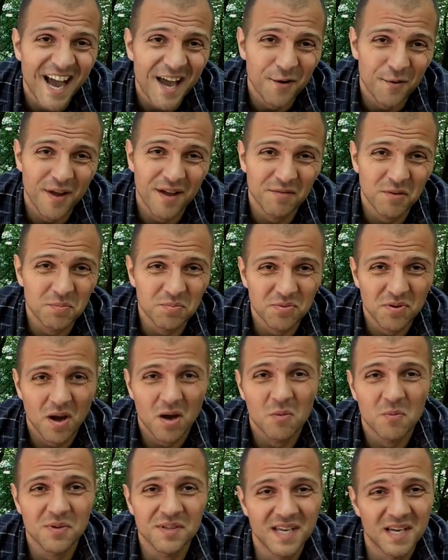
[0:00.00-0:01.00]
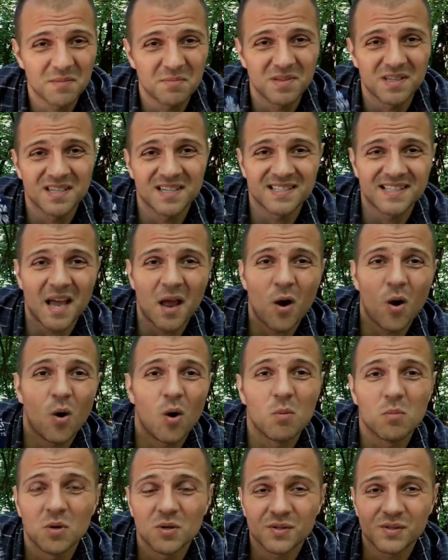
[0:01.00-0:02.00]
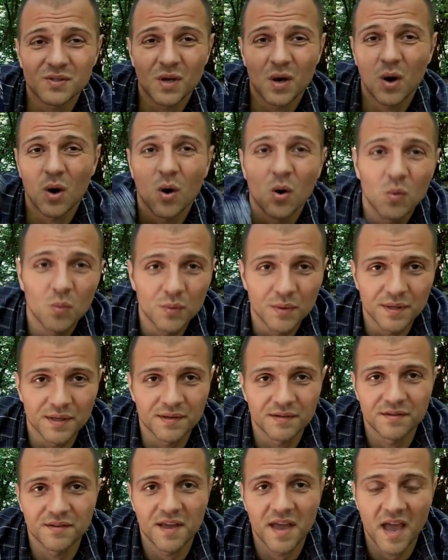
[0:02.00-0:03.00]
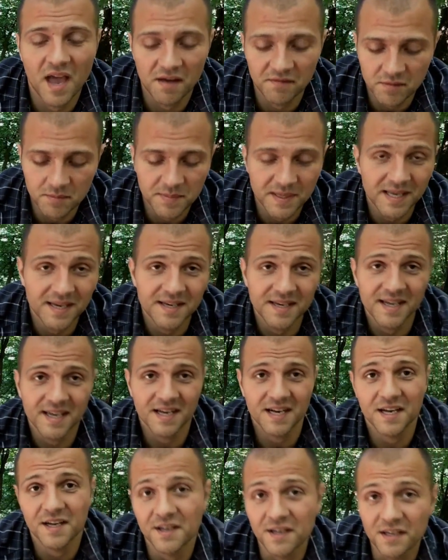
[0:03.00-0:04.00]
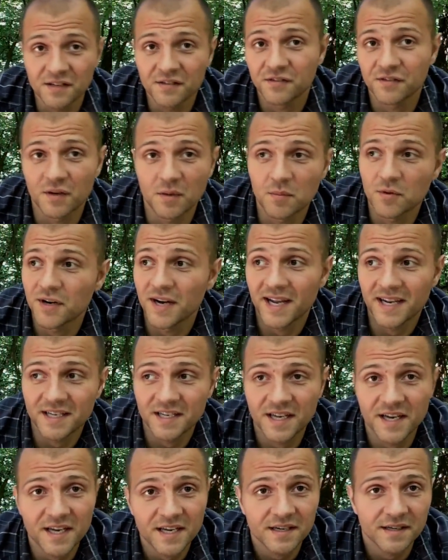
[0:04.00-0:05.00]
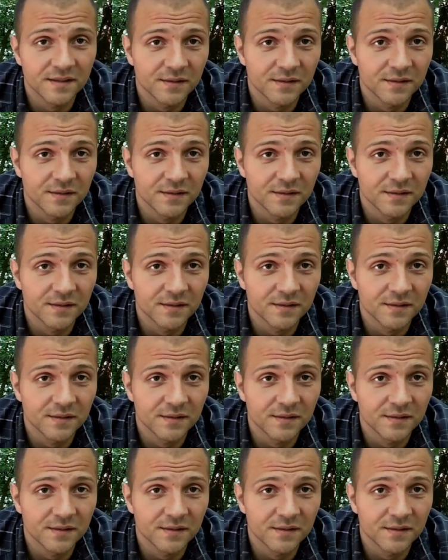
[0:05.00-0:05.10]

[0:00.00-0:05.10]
I don't have a problem with that, because I almost always have a bandana in summer at night.